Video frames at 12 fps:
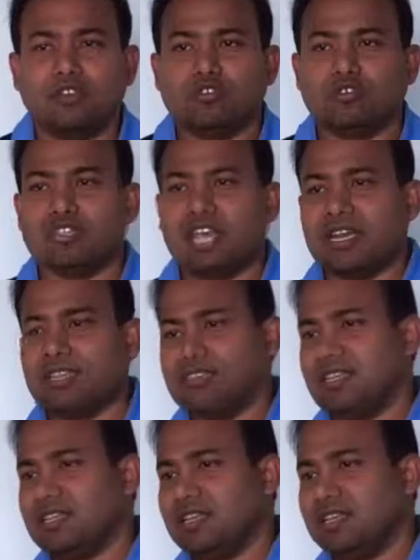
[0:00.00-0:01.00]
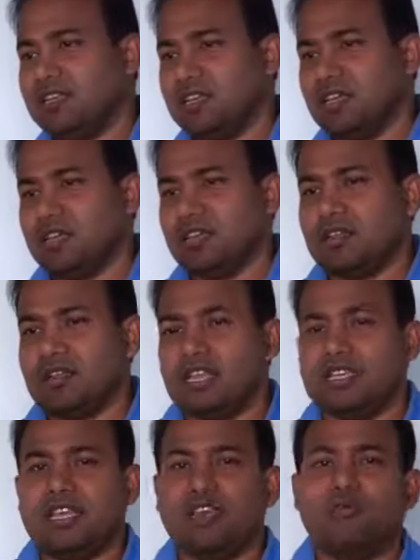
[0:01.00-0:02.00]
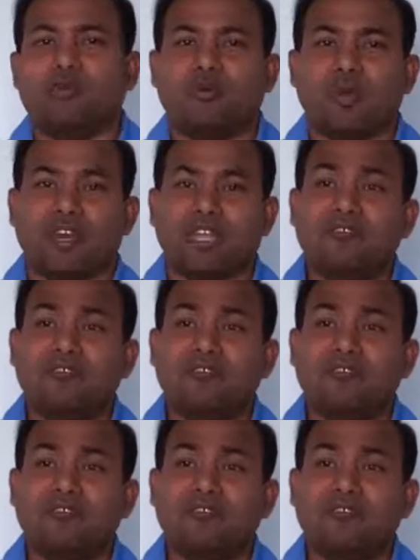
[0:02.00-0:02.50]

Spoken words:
So that is the thing that they provide.